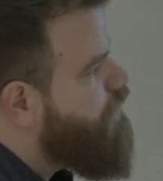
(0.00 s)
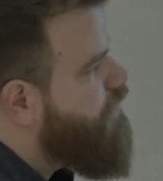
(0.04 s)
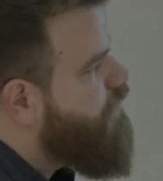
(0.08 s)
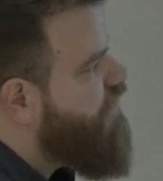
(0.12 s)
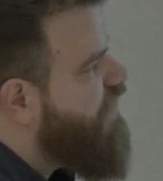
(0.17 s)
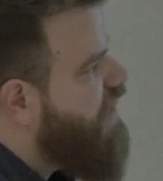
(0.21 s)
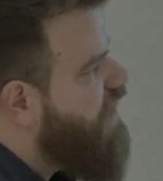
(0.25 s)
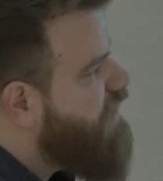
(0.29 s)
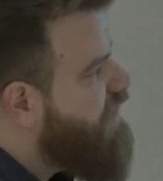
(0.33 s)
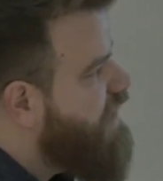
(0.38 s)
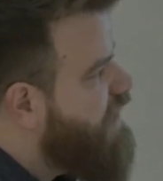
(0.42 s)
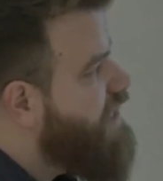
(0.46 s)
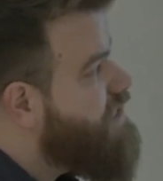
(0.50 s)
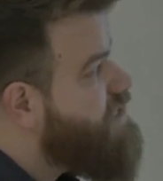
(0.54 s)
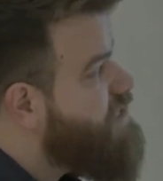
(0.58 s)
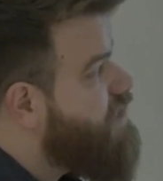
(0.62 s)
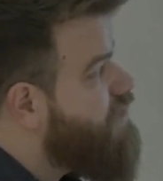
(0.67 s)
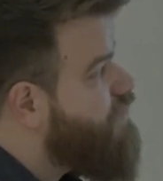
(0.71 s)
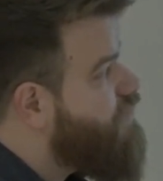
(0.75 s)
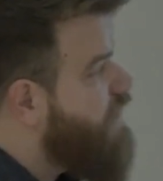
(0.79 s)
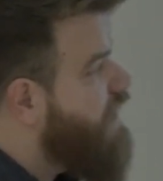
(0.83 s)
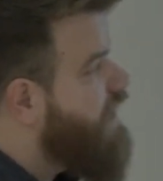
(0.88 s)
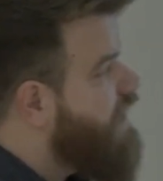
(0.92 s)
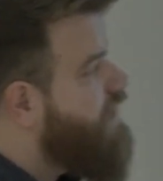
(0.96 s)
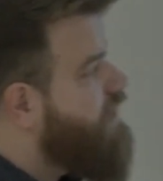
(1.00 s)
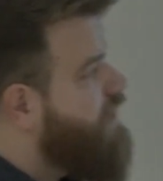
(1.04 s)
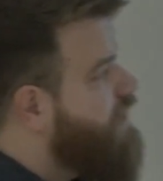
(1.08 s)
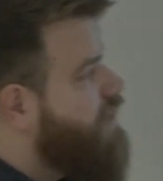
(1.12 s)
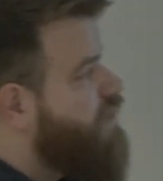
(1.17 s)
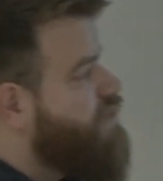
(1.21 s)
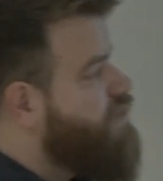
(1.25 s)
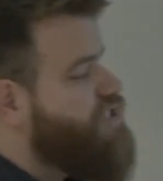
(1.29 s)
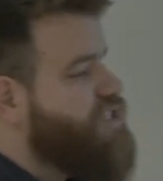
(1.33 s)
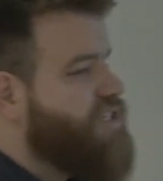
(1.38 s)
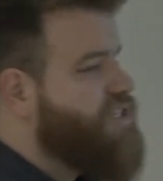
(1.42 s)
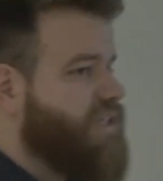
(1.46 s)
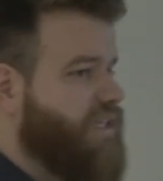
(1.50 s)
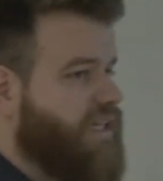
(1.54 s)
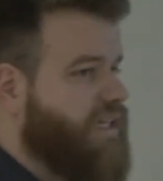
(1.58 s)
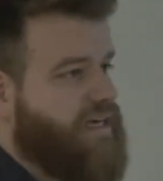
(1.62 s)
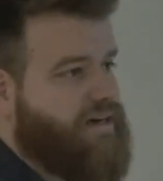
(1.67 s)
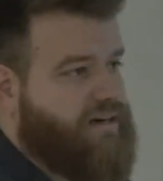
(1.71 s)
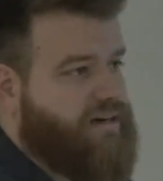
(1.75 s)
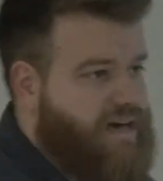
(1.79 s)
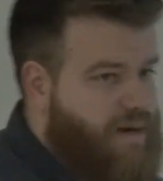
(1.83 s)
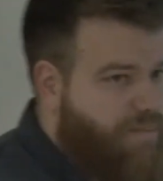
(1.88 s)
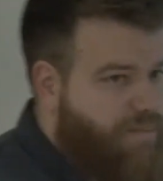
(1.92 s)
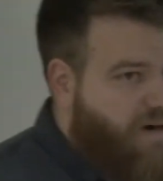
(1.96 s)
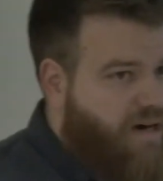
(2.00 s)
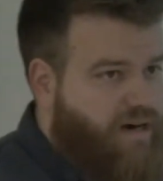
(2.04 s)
fairly easy to read, and they don't just clutter up our